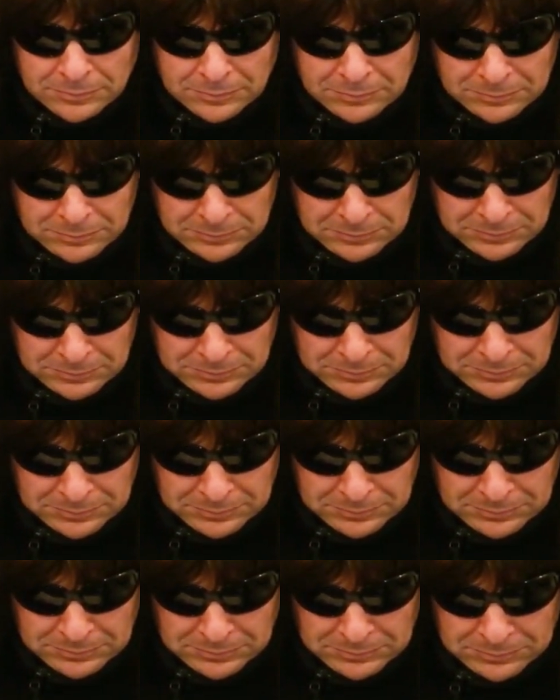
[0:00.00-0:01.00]

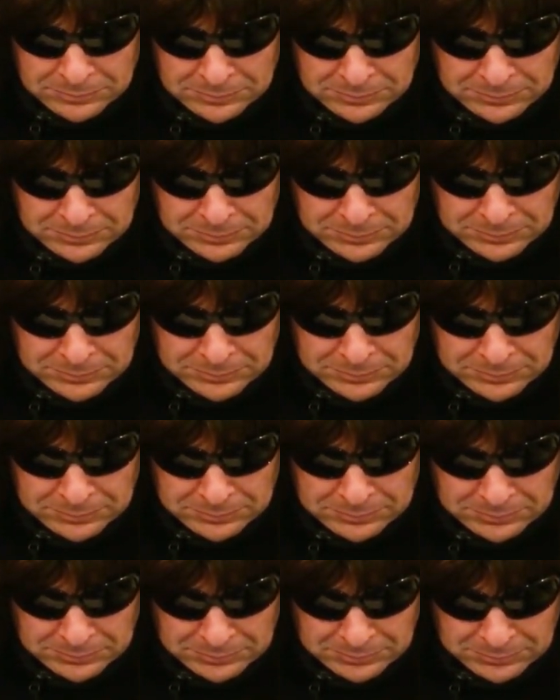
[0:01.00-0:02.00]

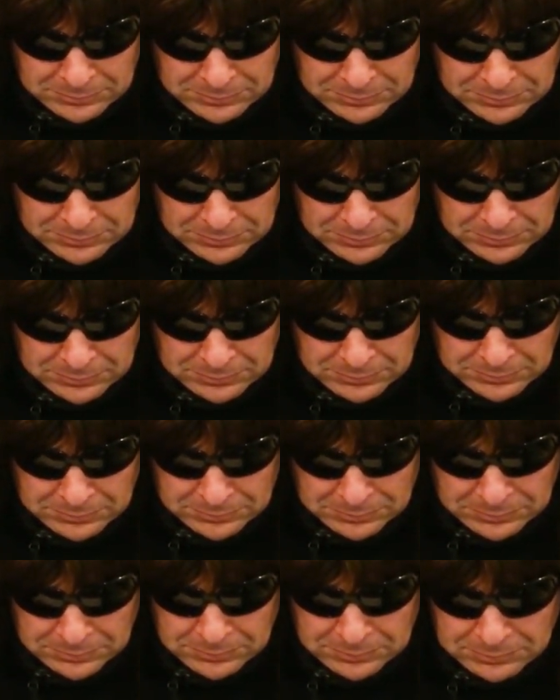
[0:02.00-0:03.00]

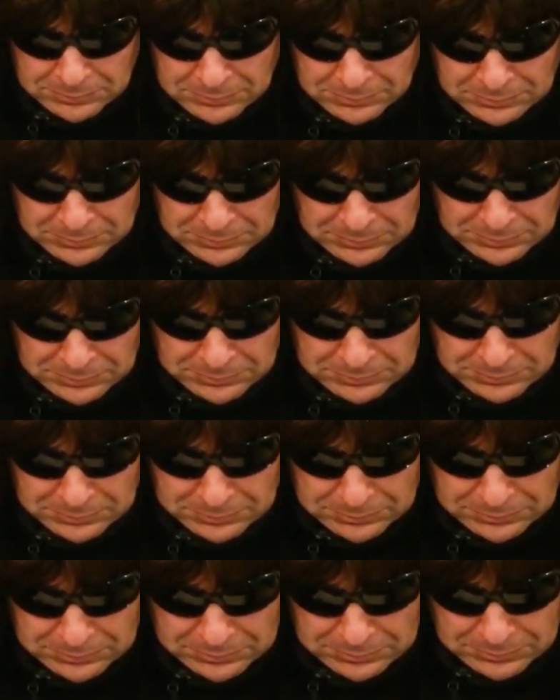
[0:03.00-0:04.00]

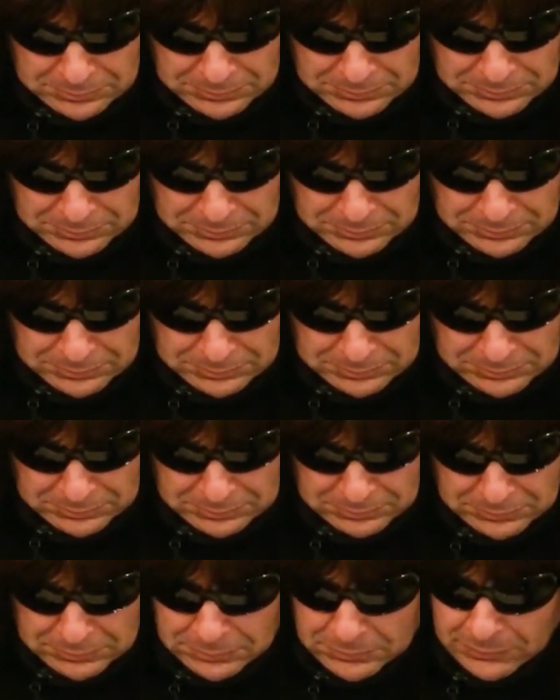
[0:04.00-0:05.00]

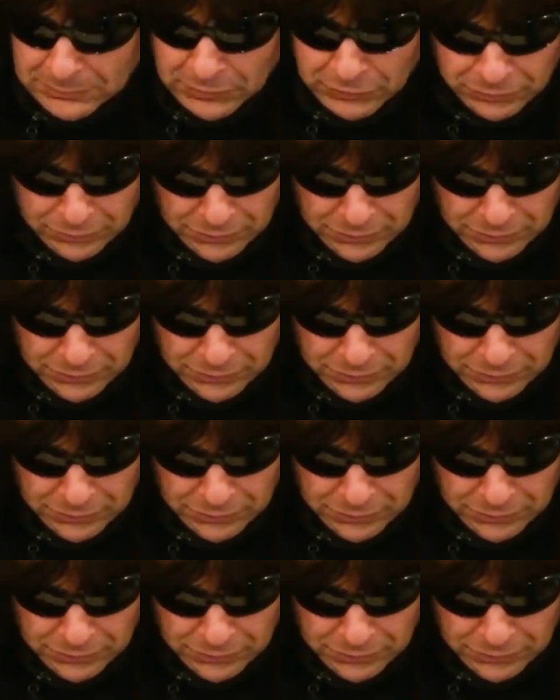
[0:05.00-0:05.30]
The person shown says nothing.